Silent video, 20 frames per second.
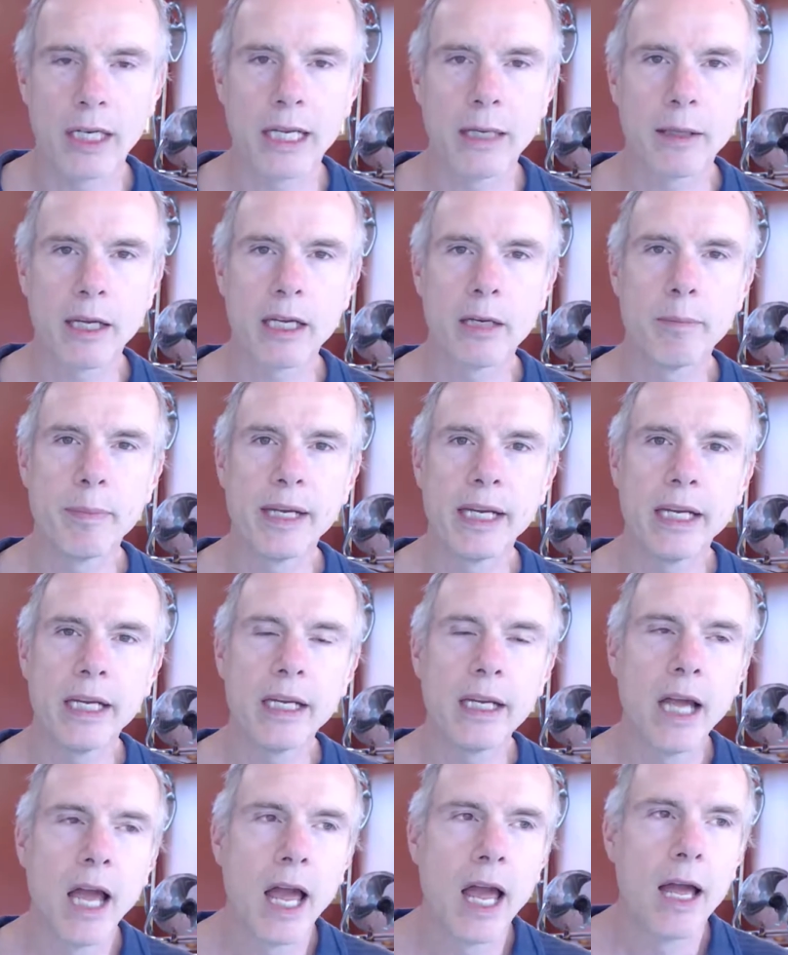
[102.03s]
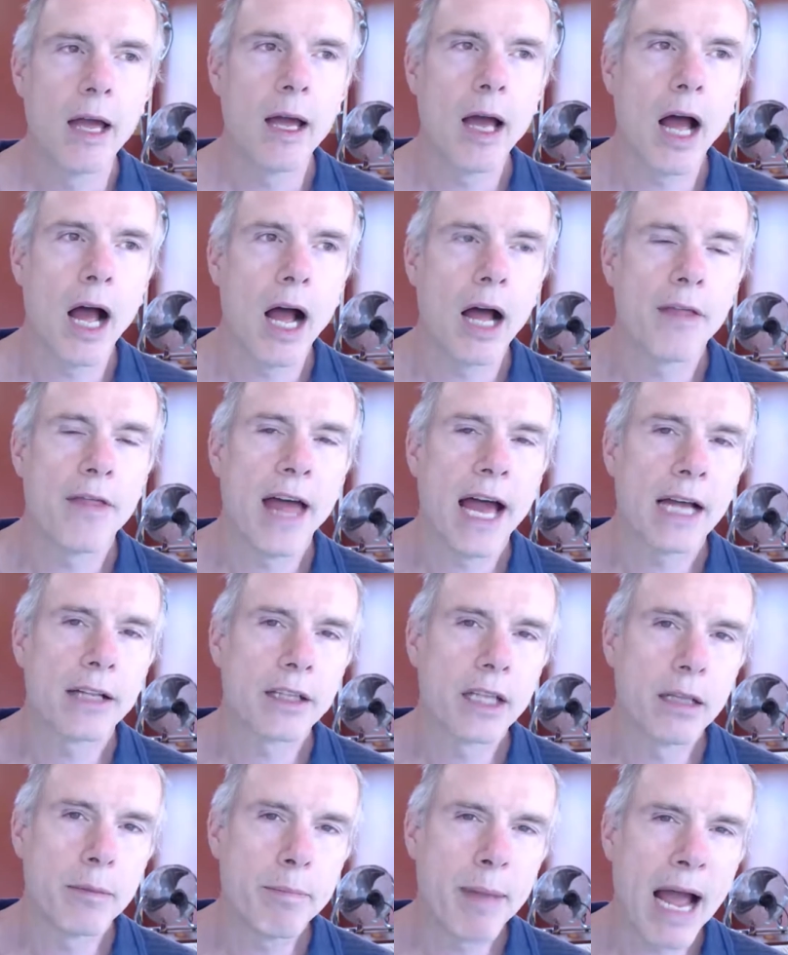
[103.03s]
It could be
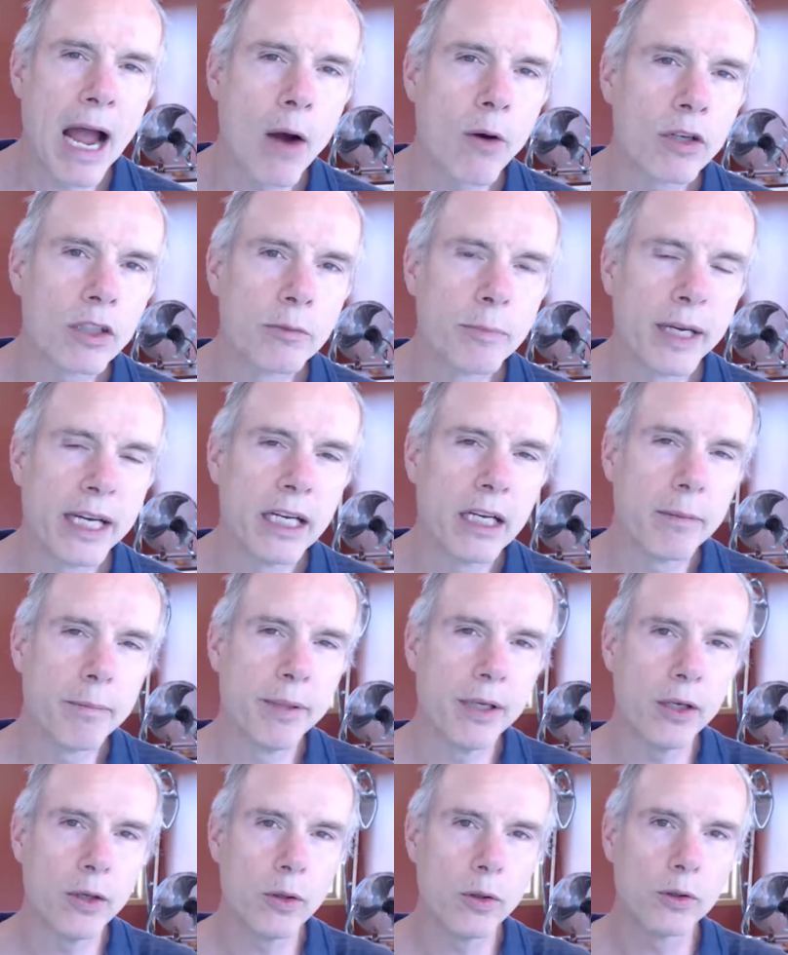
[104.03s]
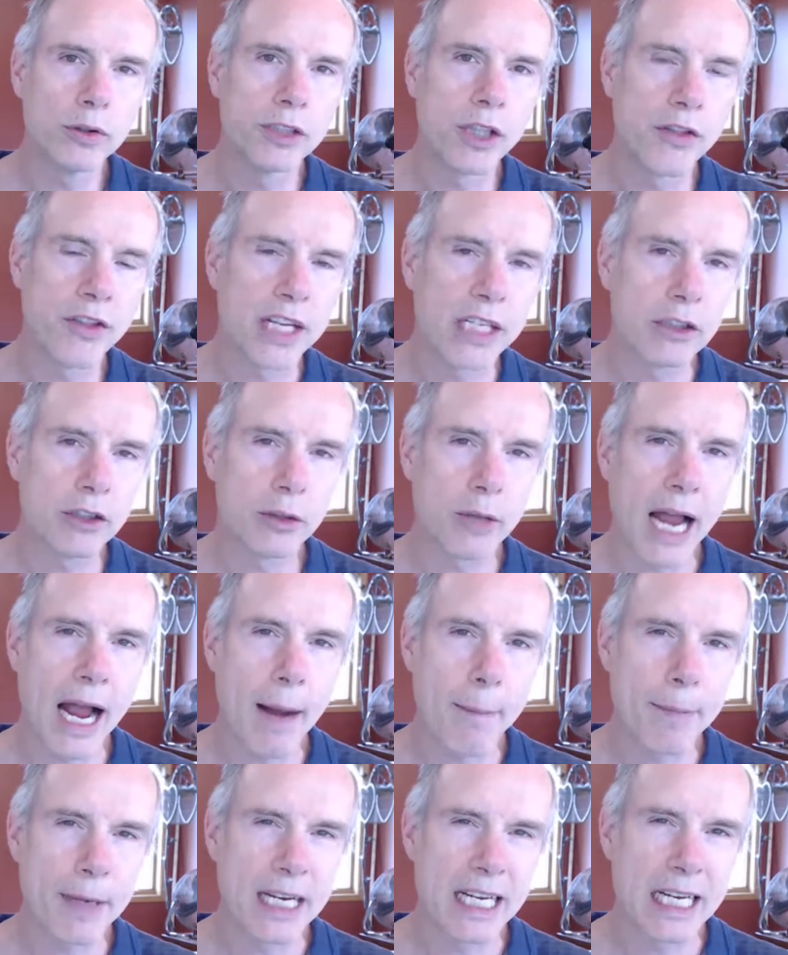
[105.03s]
that the power is being abused, the things are
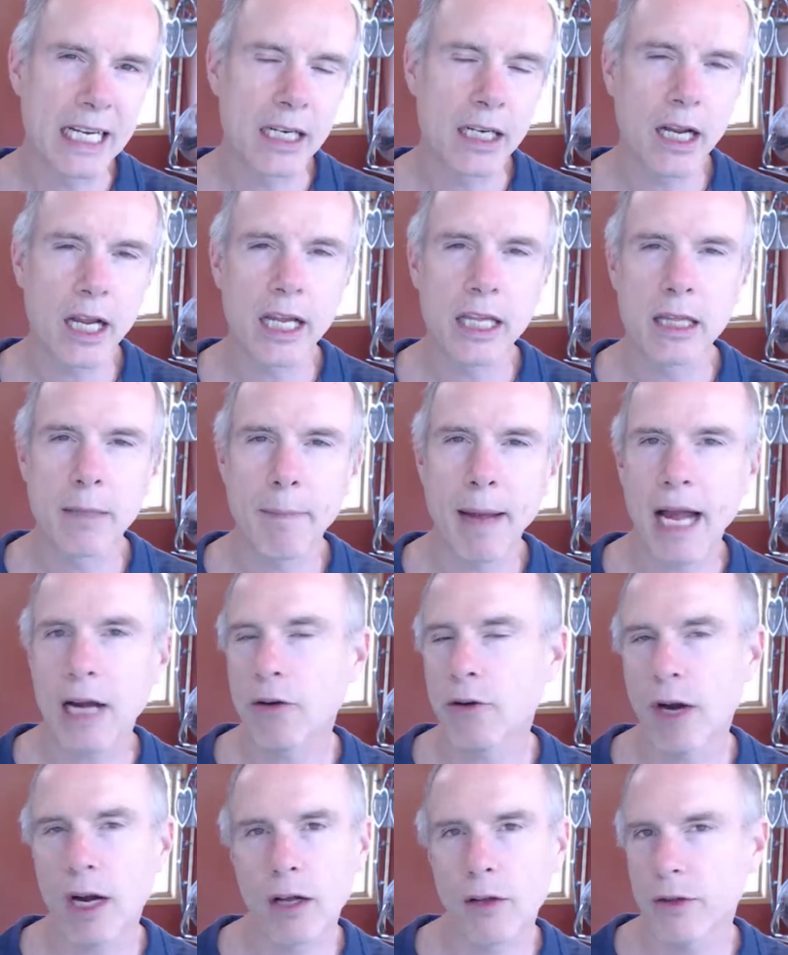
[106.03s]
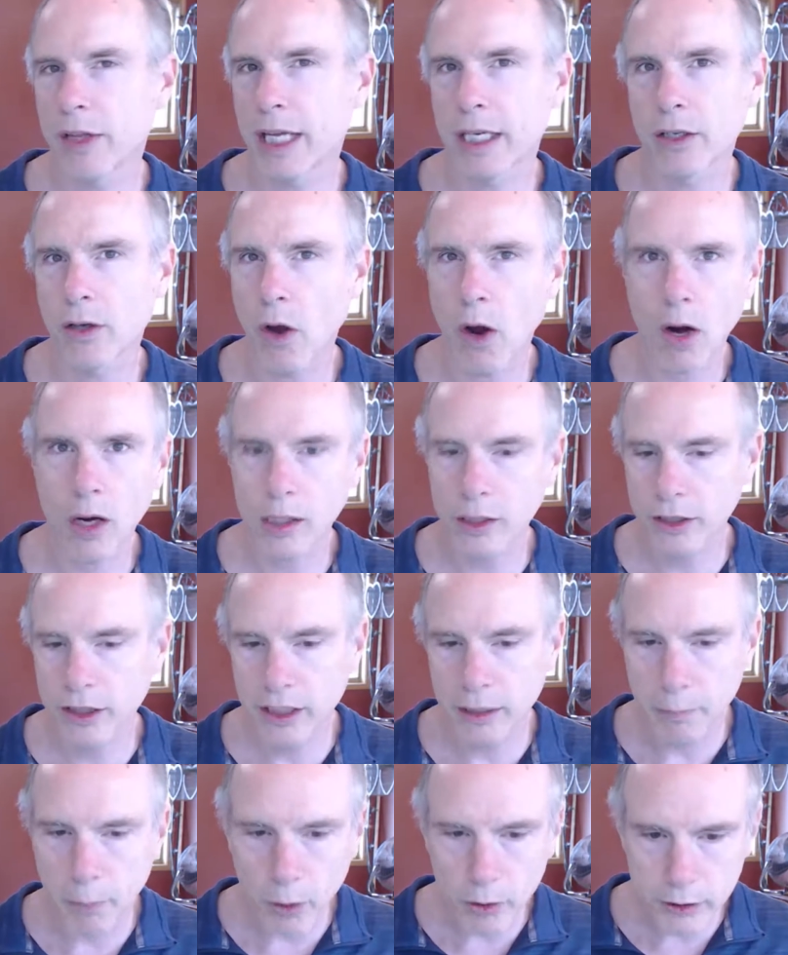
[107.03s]
happening in the background that aren't
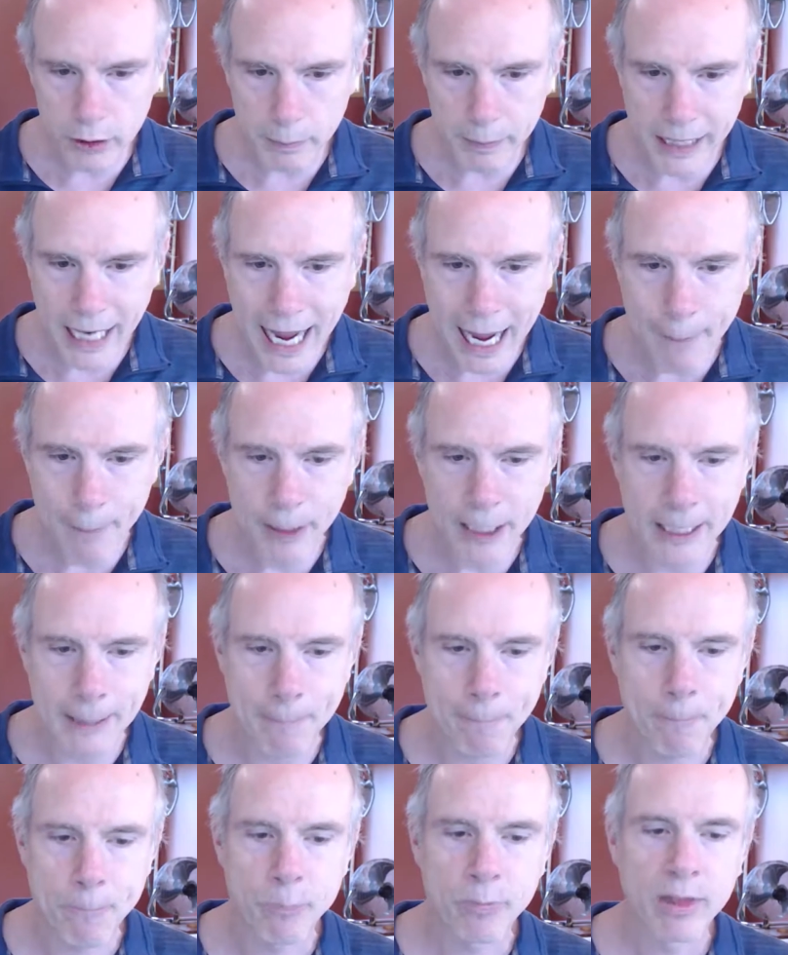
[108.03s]
supposed to be happening.